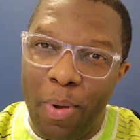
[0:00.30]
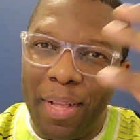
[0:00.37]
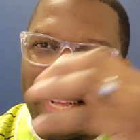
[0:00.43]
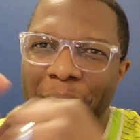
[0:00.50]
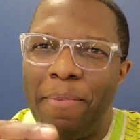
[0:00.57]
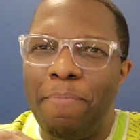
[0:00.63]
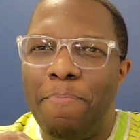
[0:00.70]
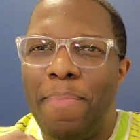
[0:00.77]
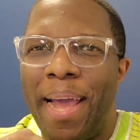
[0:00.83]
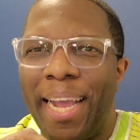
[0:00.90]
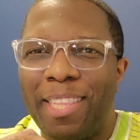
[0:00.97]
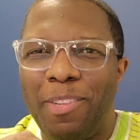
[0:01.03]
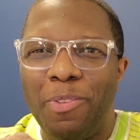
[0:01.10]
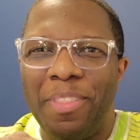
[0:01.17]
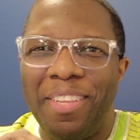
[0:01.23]
welcome
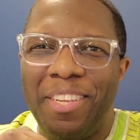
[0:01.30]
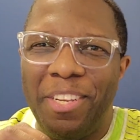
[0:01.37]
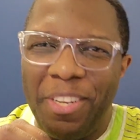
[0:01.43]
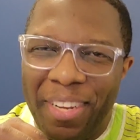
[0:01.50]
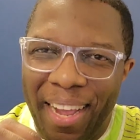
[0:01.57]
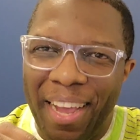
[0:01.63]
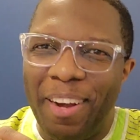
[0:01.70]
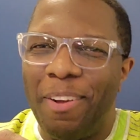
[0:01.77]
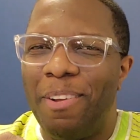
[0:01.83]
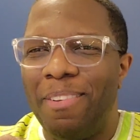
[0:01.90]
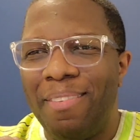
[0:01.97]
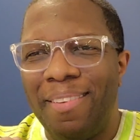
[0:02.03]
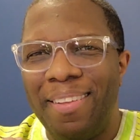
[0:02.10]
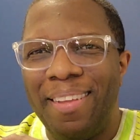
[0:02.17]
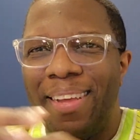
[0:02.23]
back to the
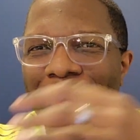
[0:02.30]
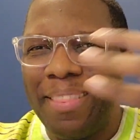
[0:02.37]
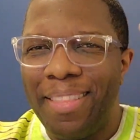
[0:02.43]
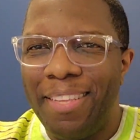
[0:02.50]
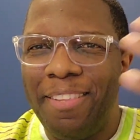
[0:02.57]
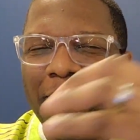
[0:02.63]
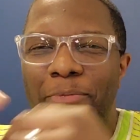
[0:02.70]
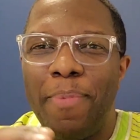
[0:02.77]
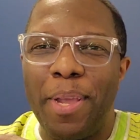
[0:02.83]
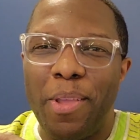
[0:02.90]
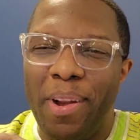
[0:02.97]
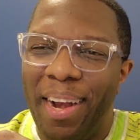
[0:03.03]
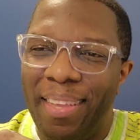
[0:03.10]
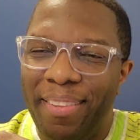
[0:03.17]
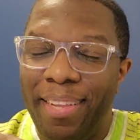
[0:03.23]
channel. This is Man
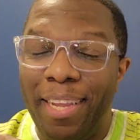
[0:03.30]
United